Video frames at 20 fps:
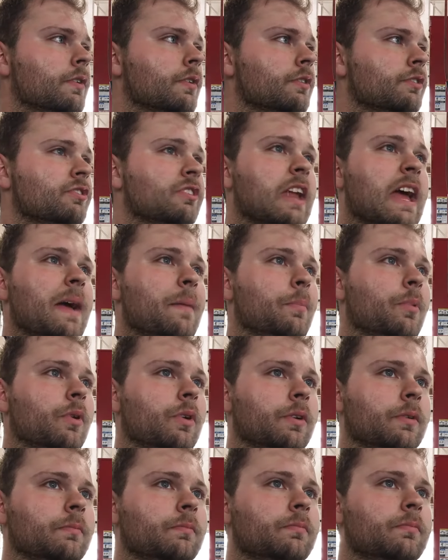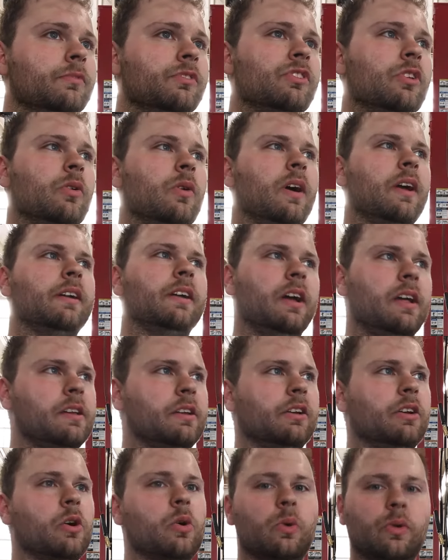Snap-on. So I kind
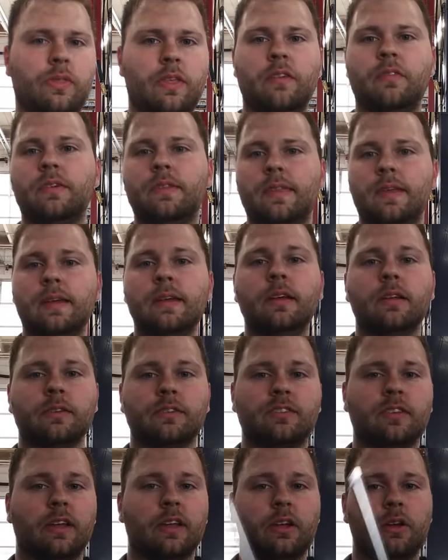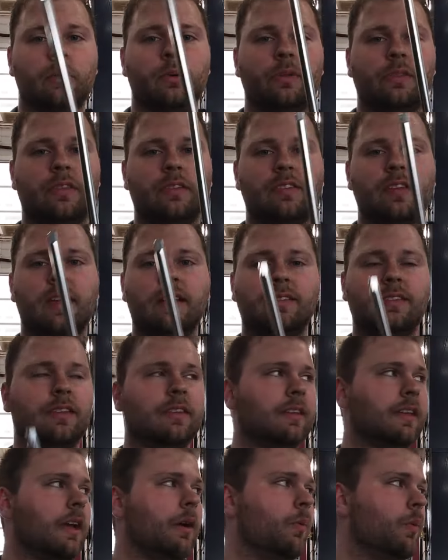of go with everything else. I go with the
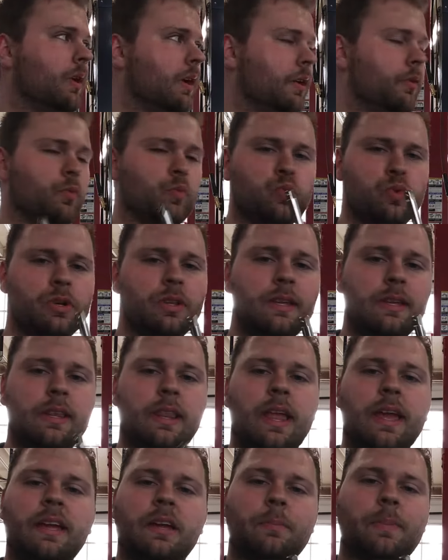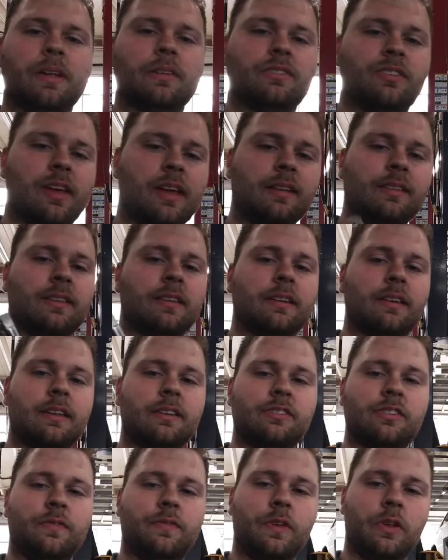Tekton. Now, what I really like about Tekton
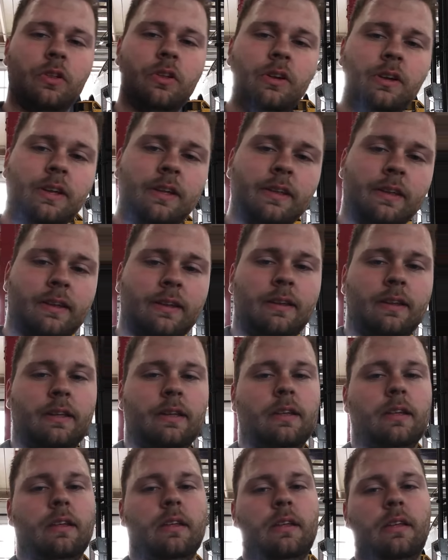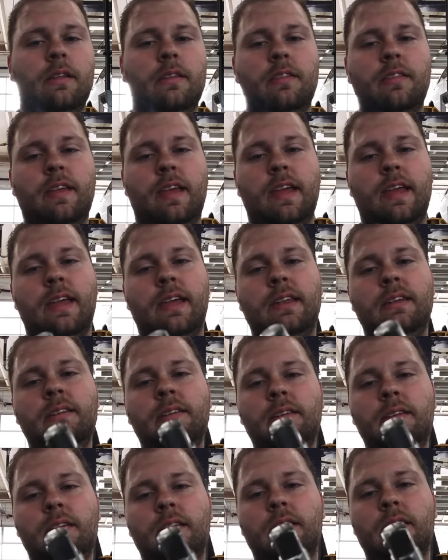is if you look at the head,
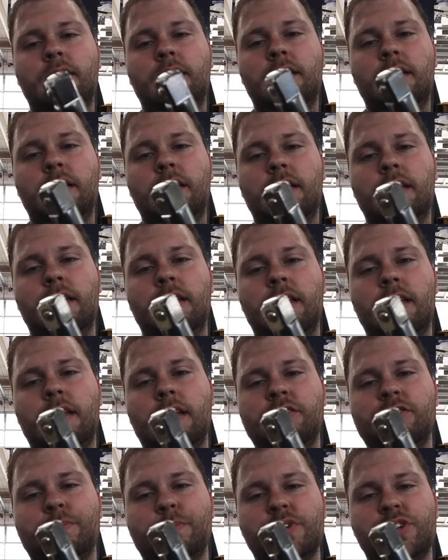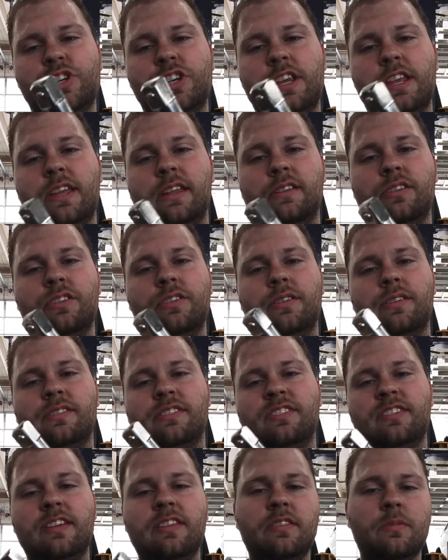it's machined. You can
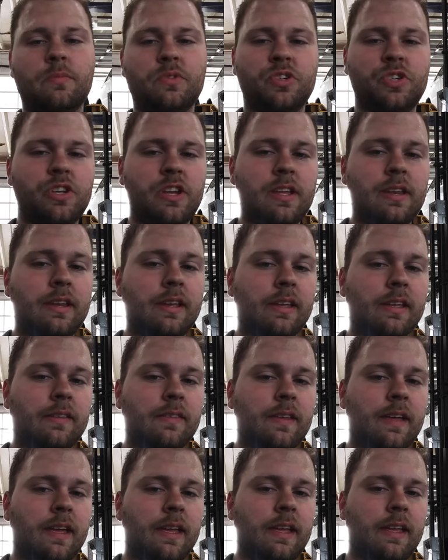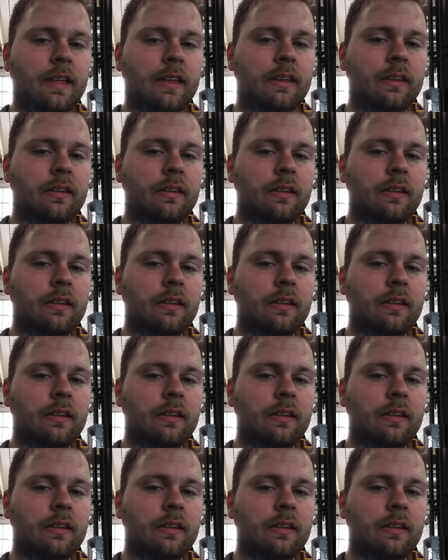see the machining in the head.